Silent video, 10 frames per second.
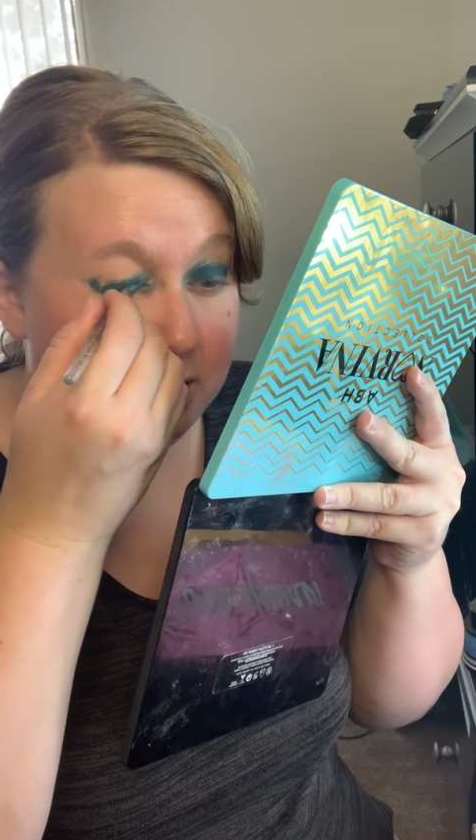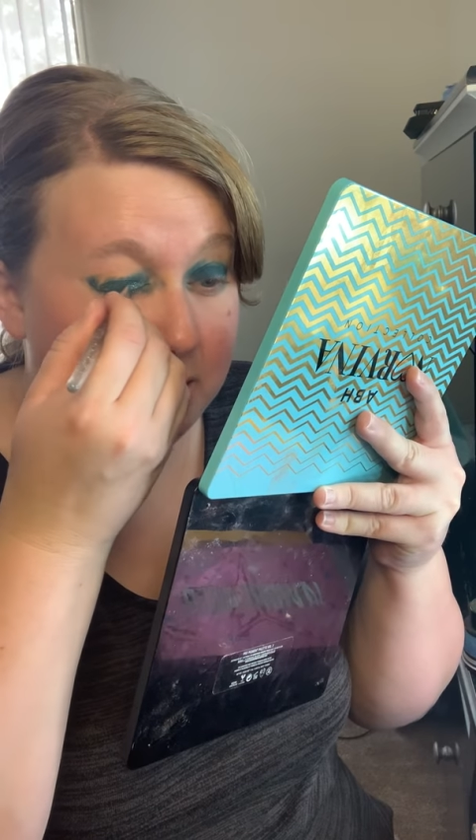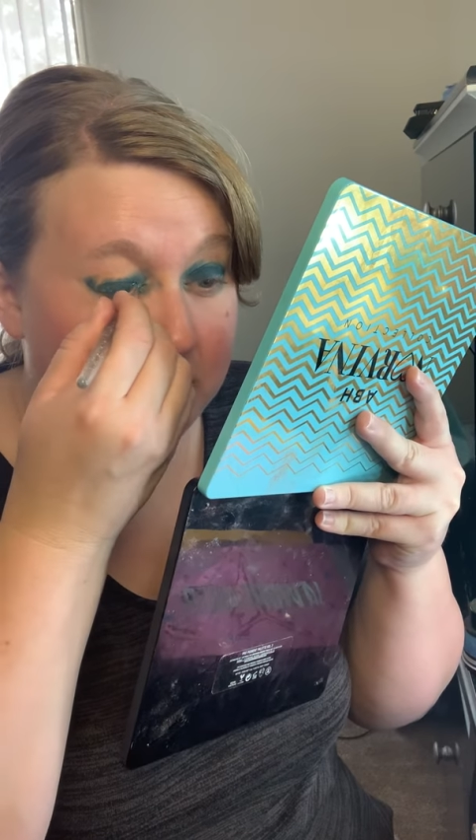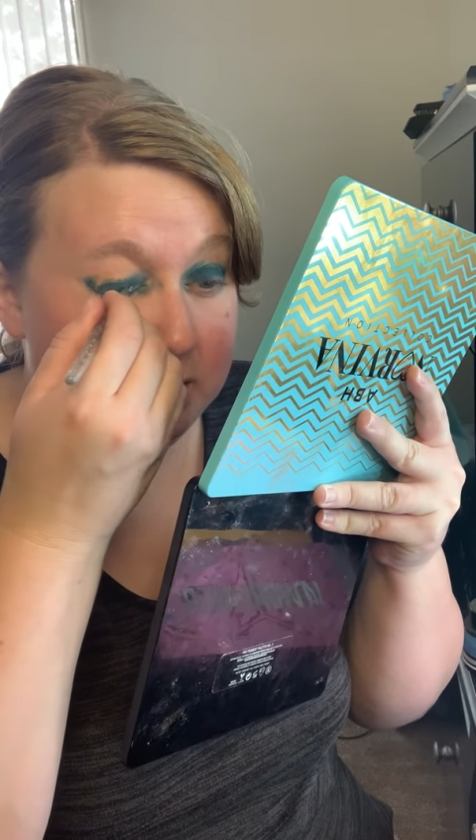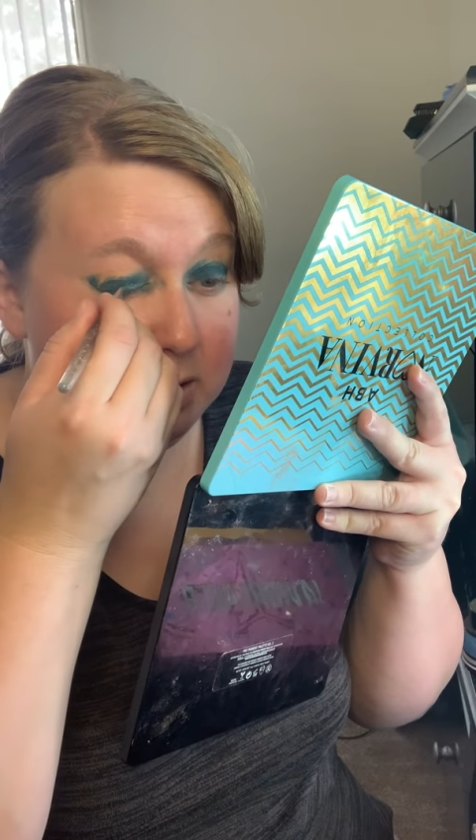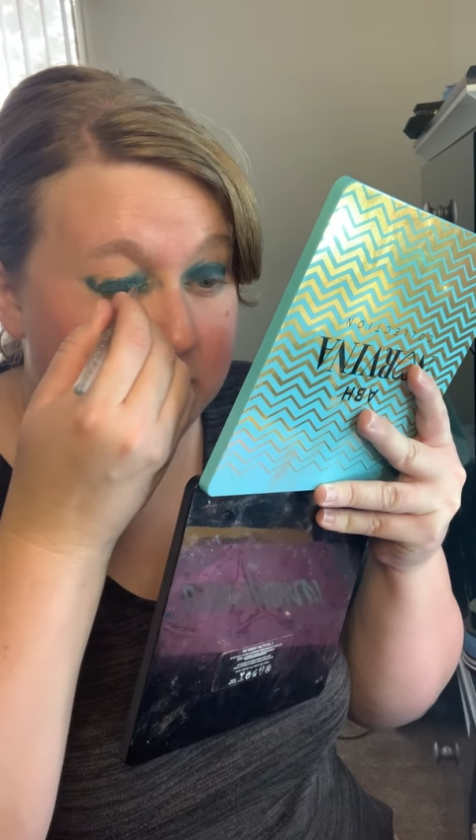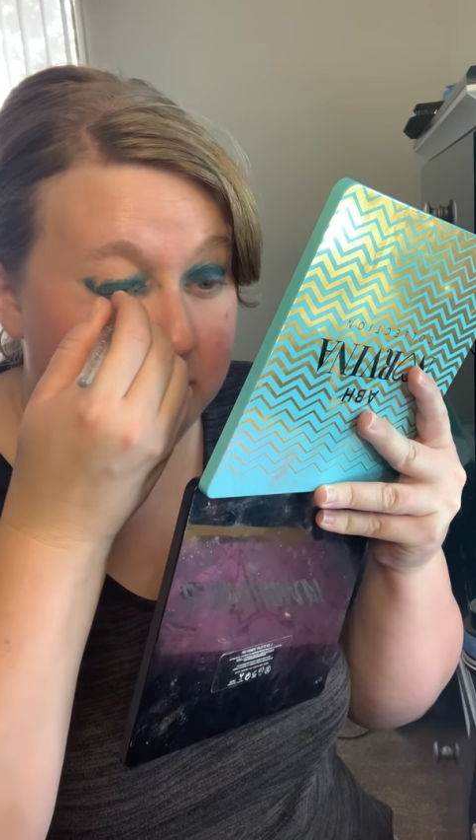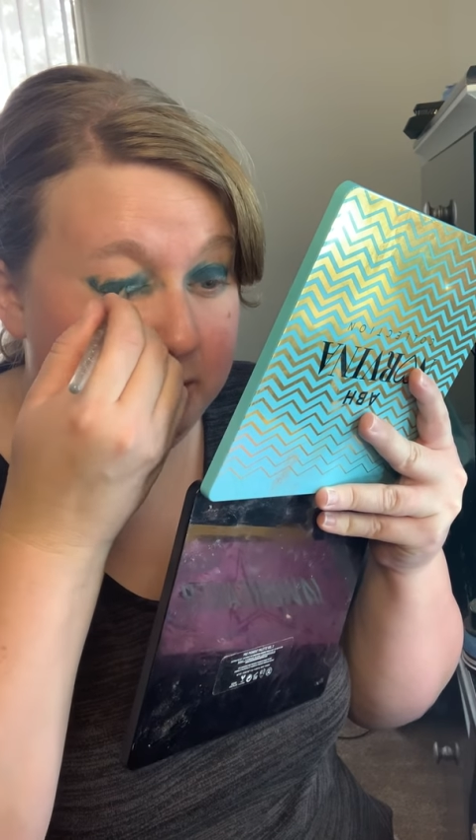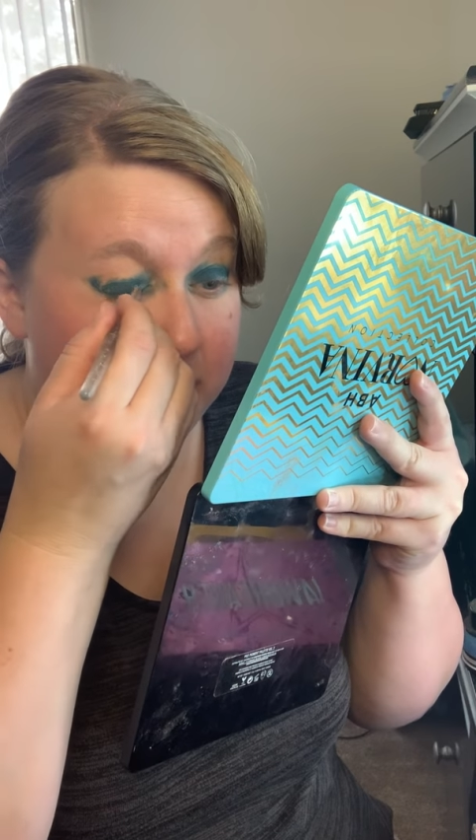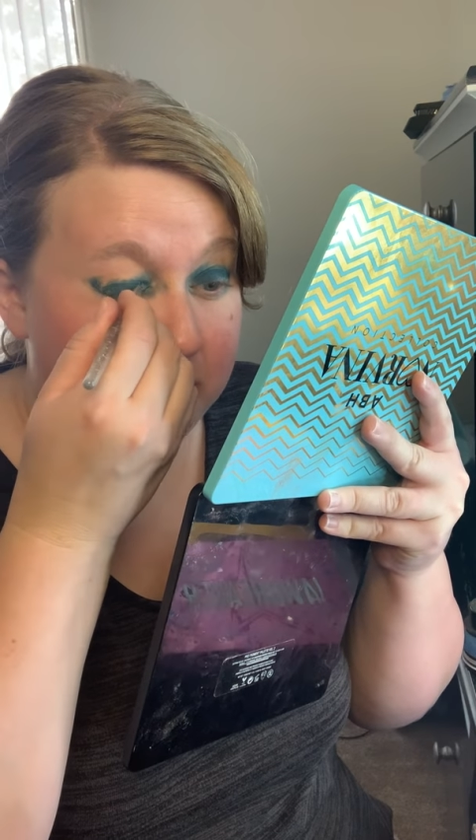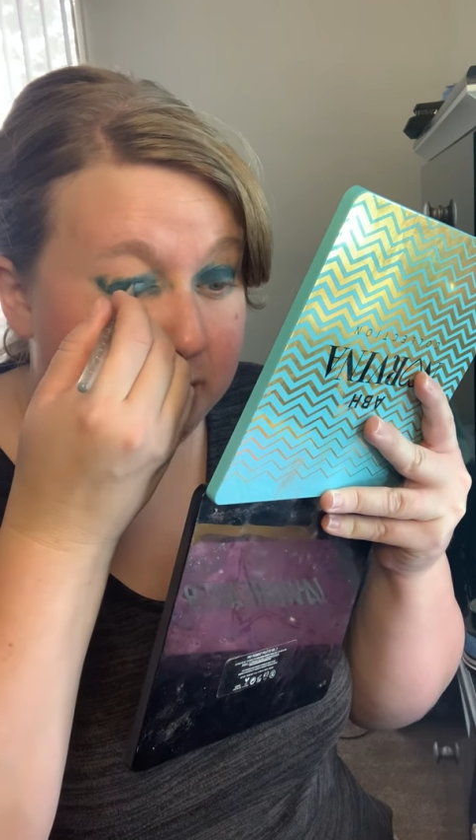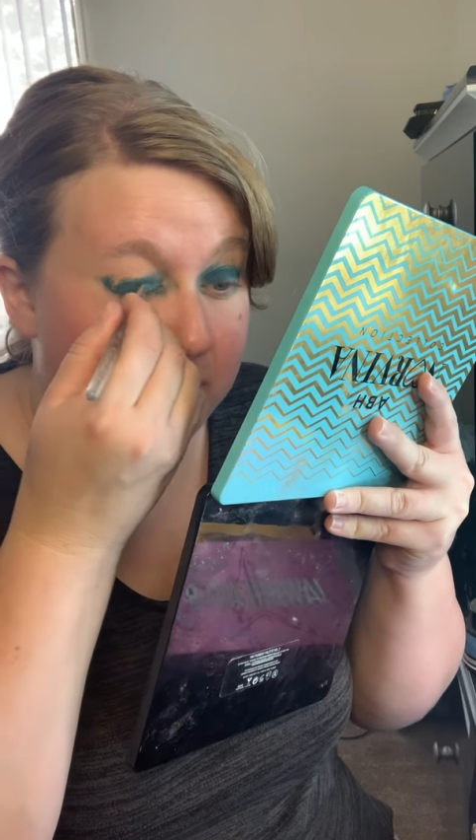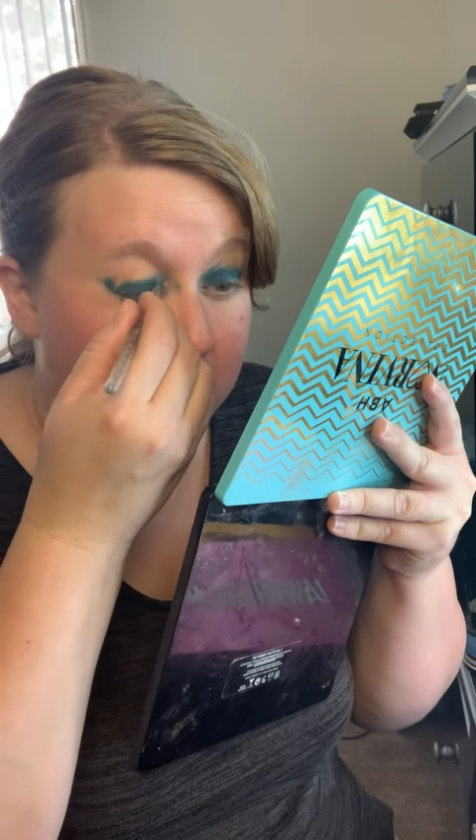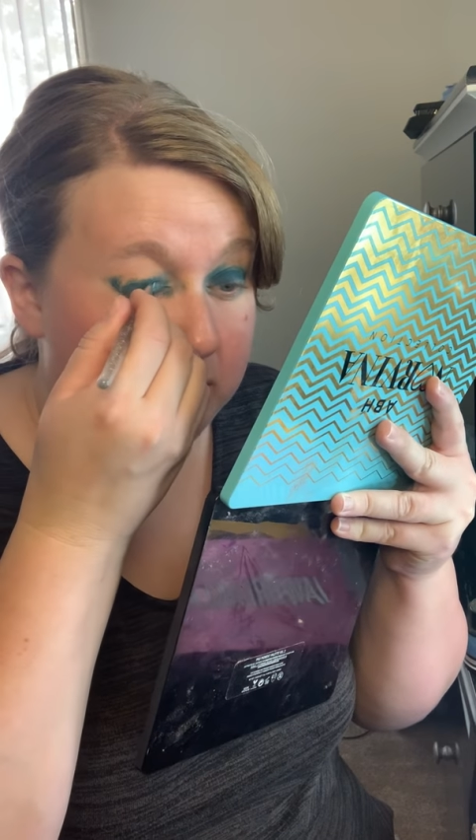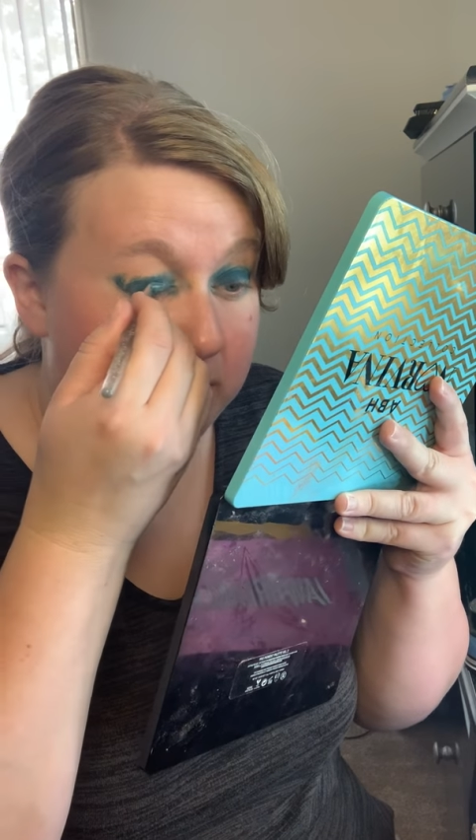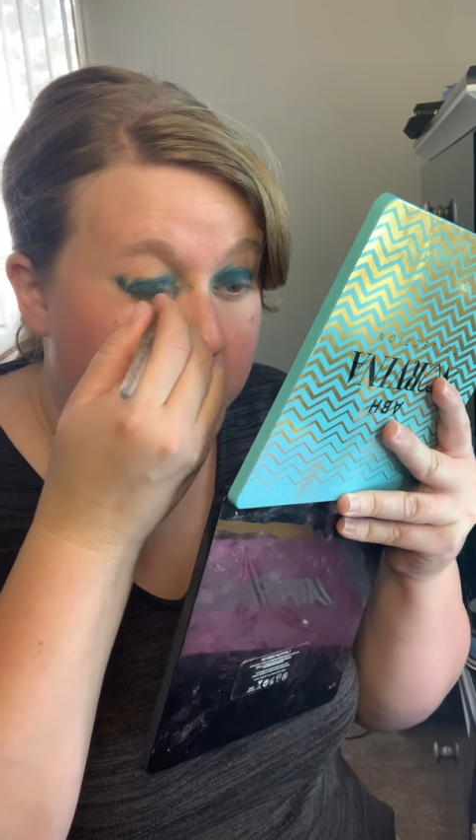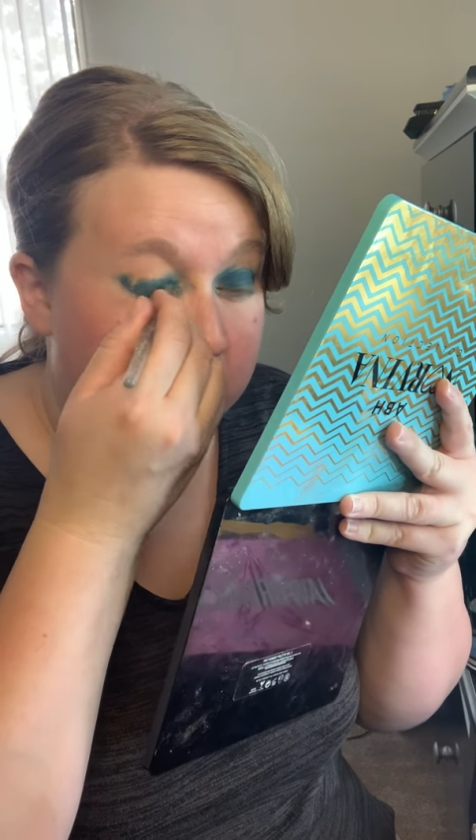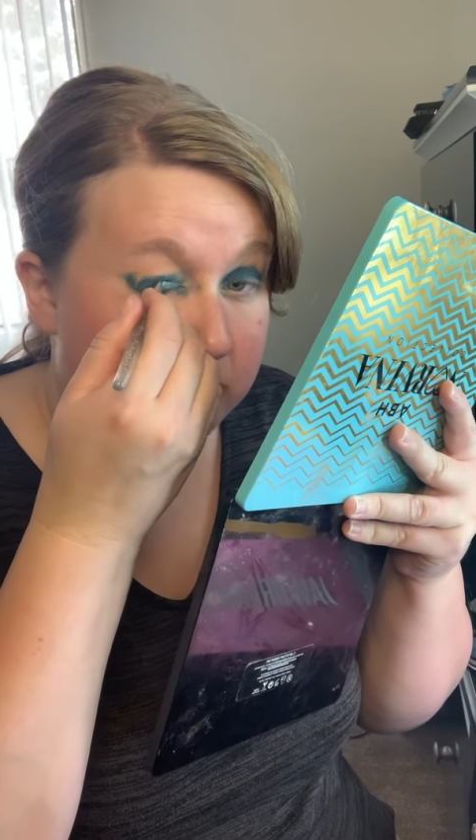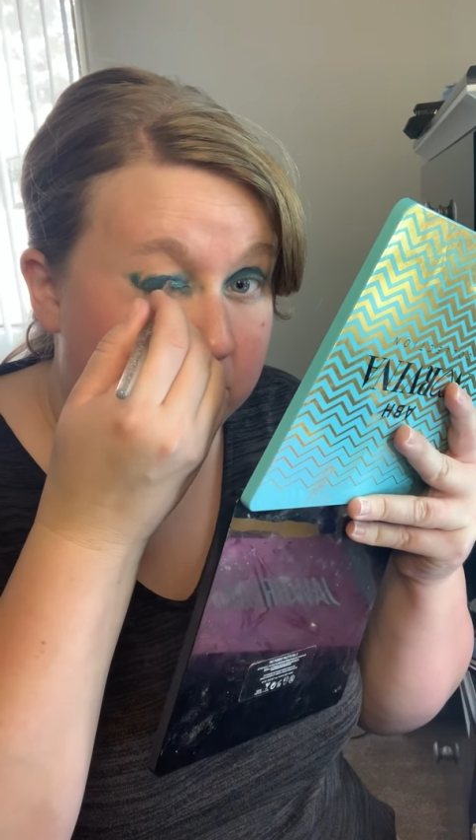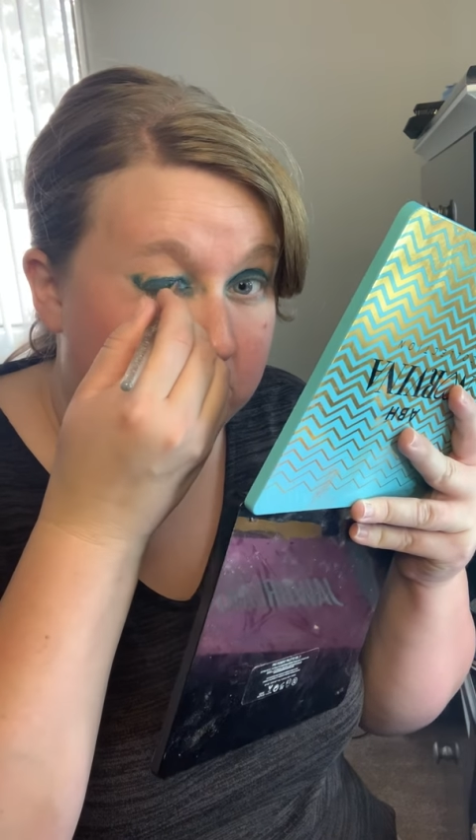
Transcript: I do live in an